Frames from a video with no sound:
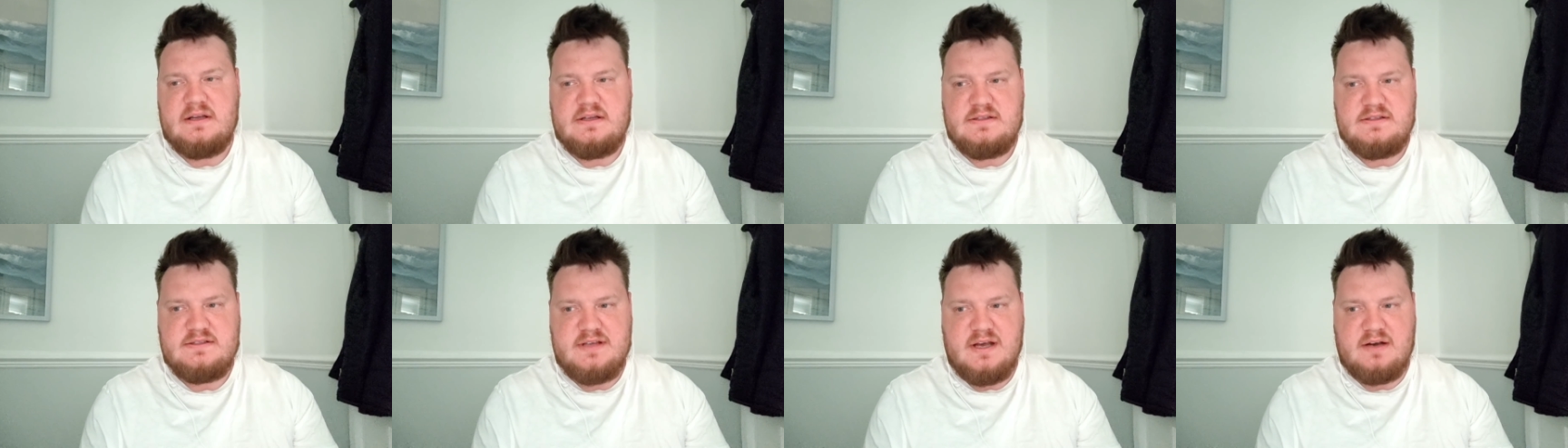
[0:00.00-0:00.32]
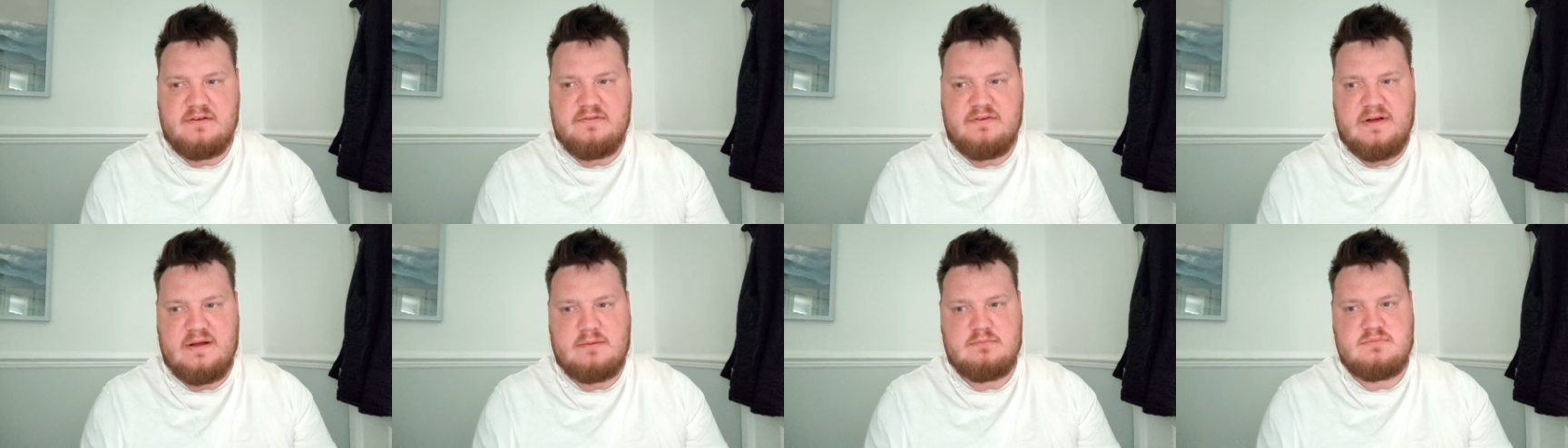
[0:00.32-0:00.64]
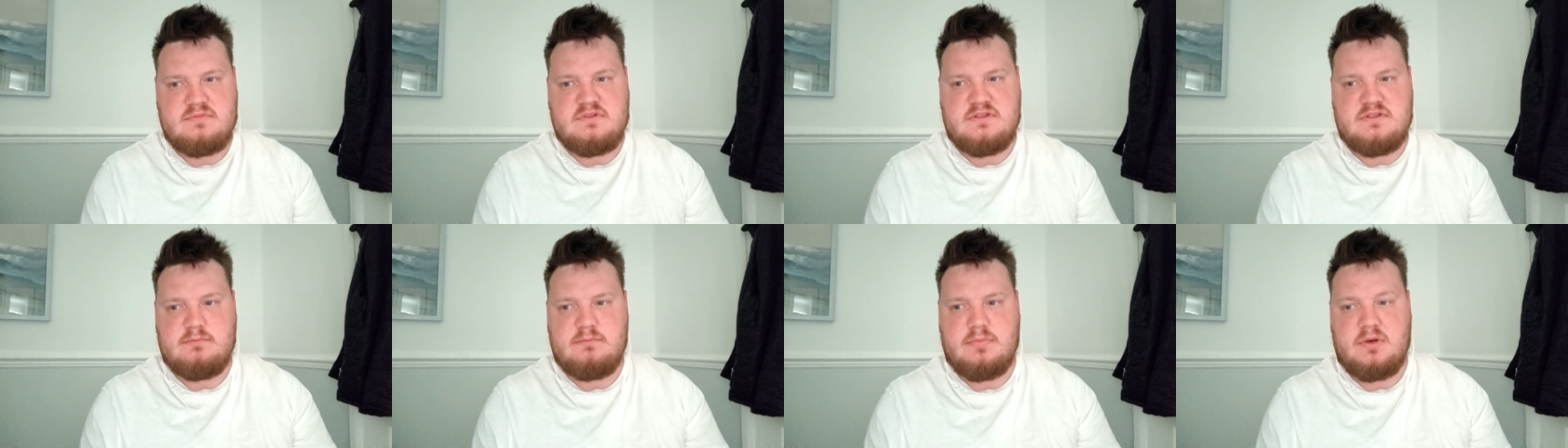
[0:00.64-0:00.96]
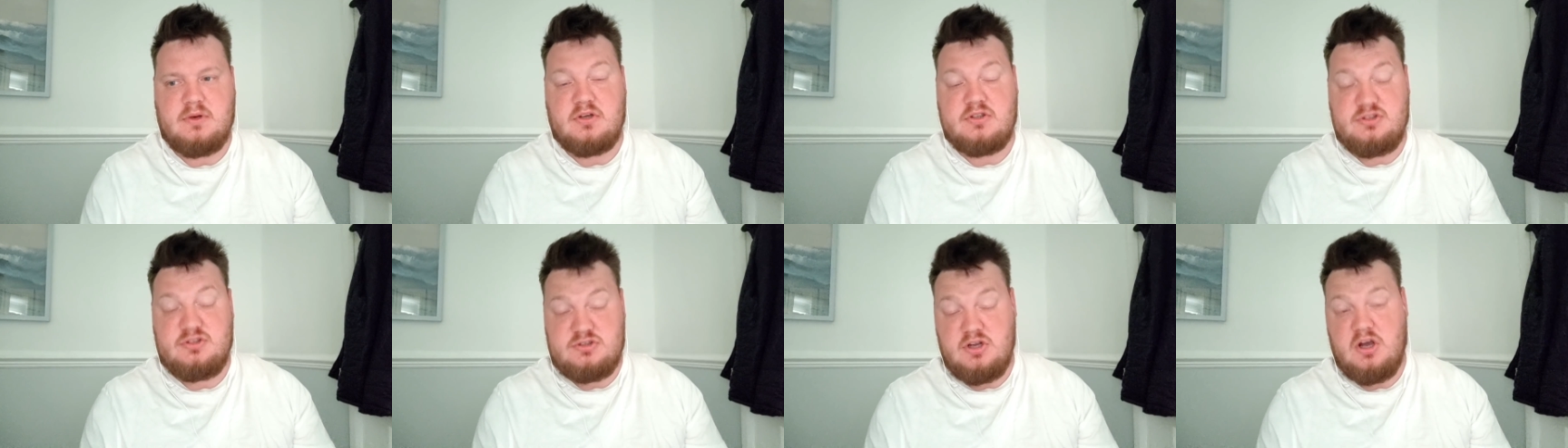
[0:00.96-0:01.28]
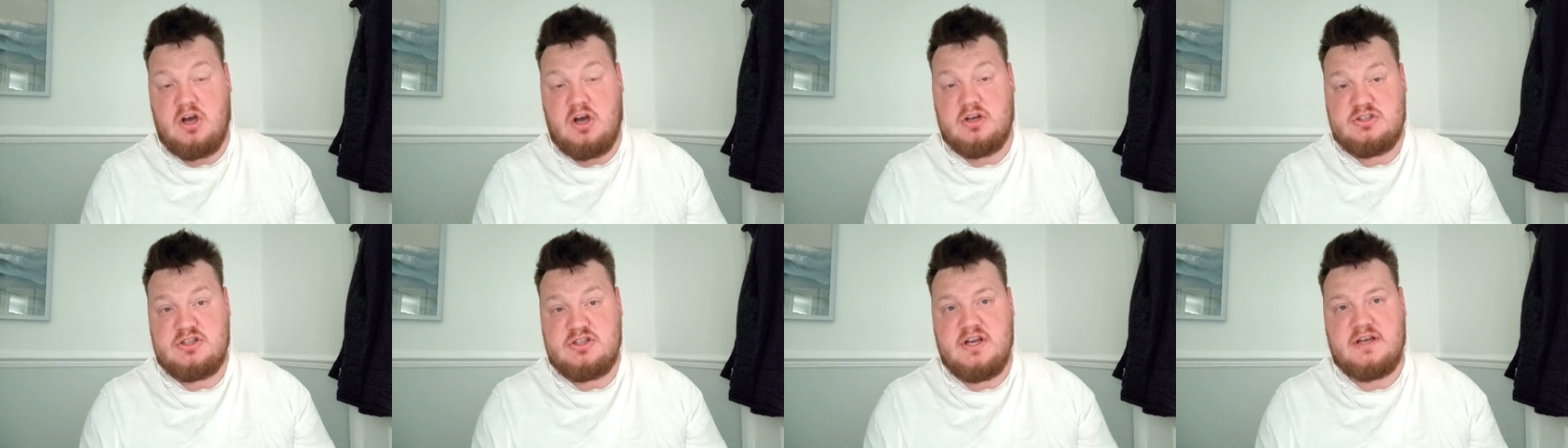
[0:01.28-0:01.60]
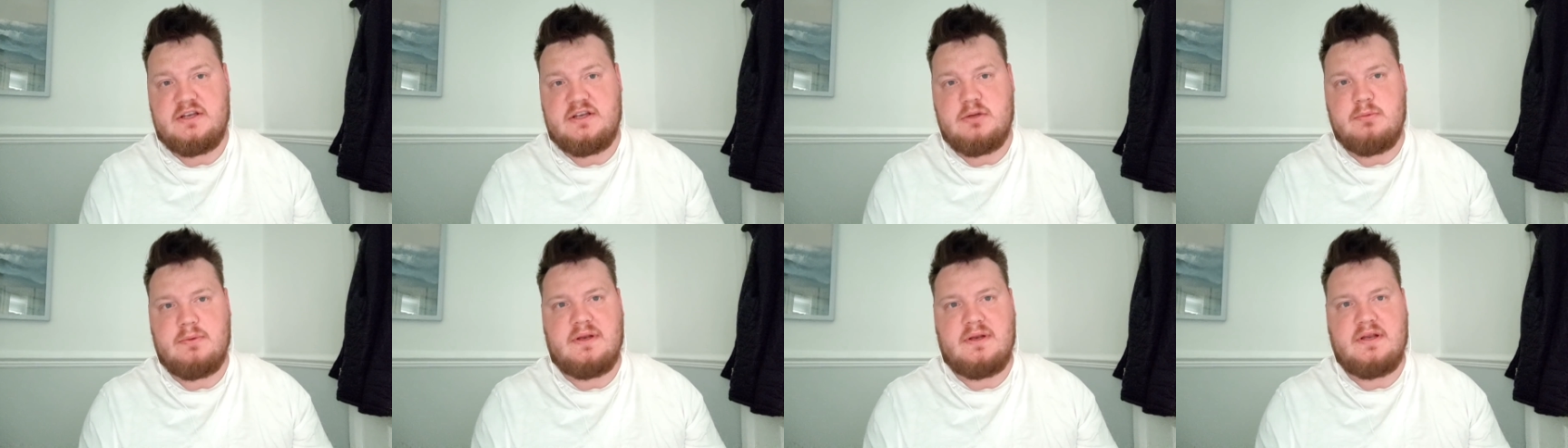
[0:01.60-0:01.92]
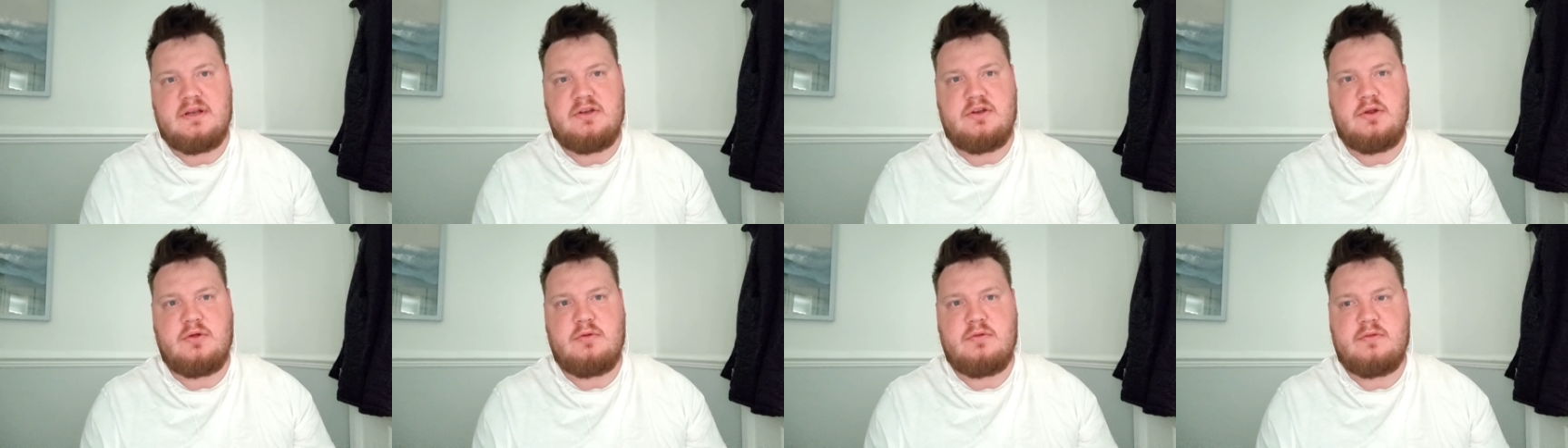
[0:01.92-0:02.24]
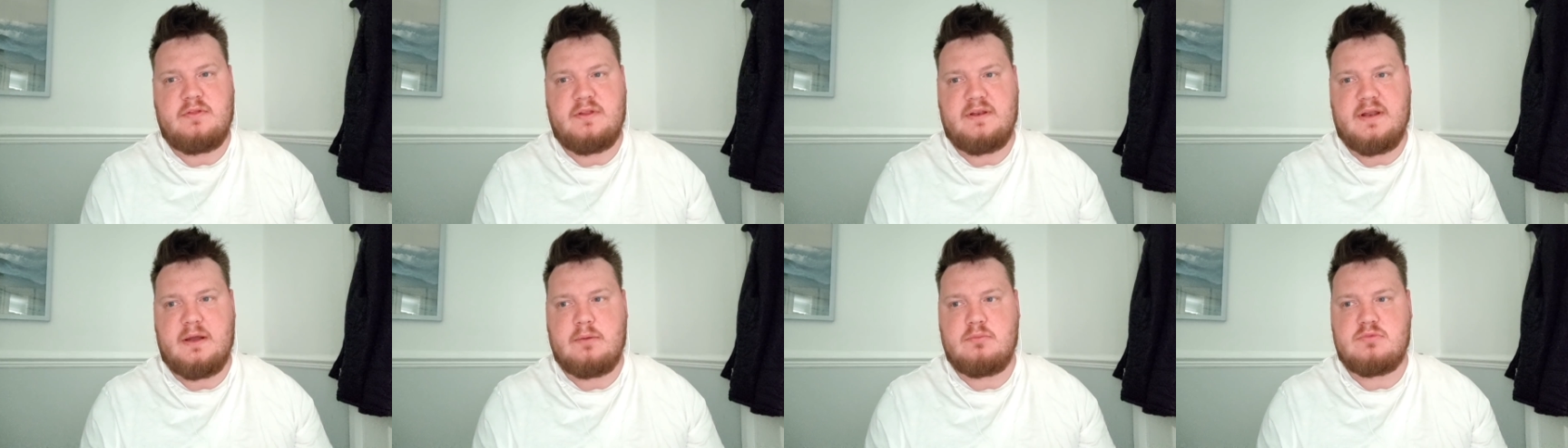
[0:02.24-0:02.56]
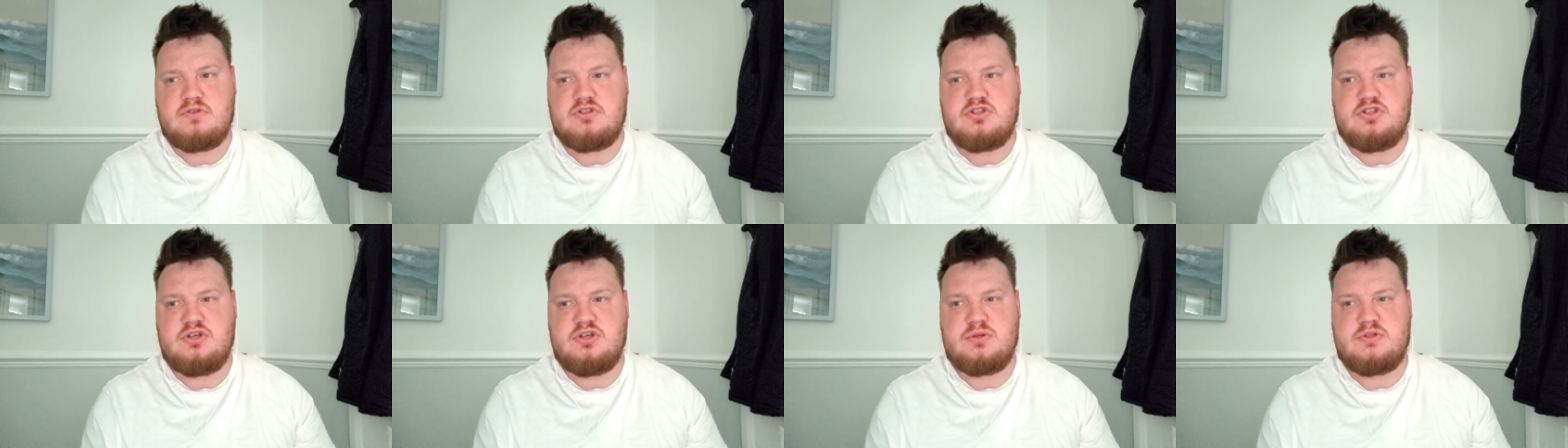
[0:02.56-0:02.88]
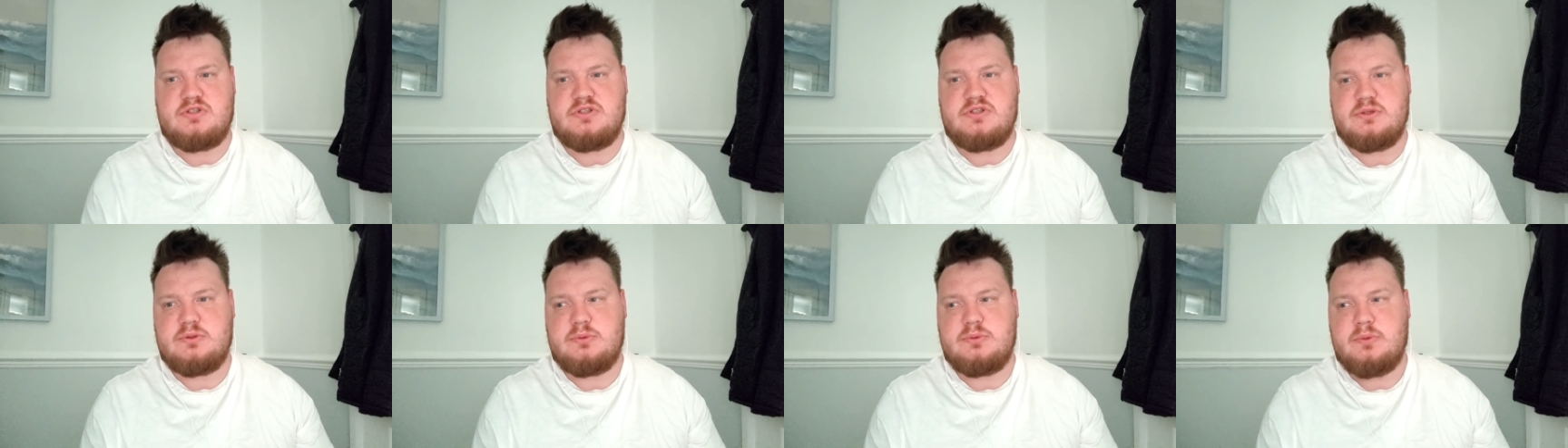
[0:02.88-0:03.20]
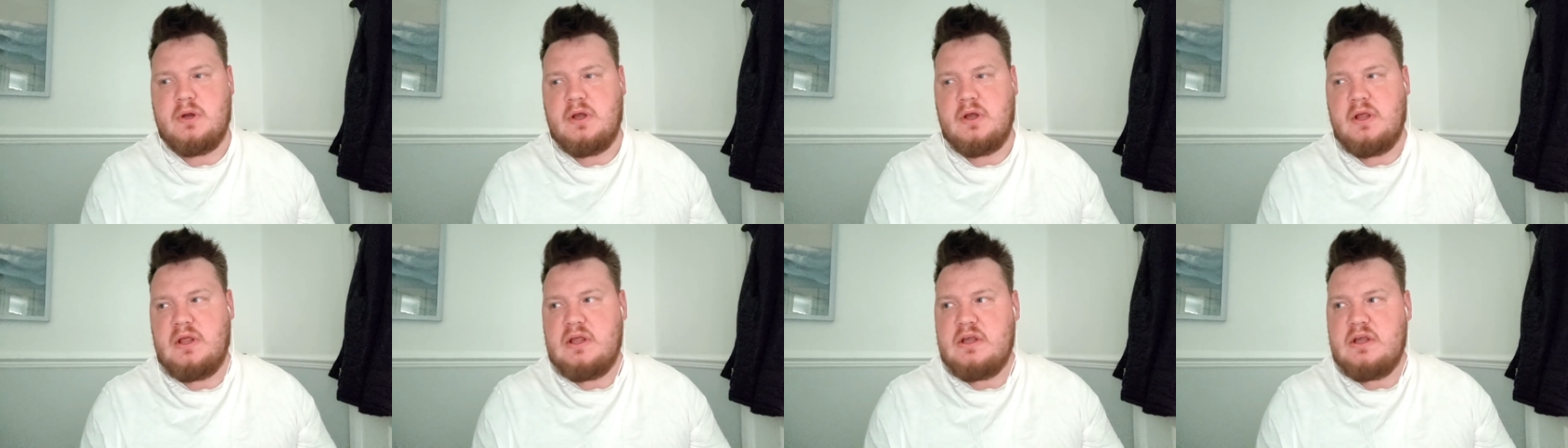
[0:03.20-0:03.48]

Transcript: Southampton, but I genuinely do think that was due to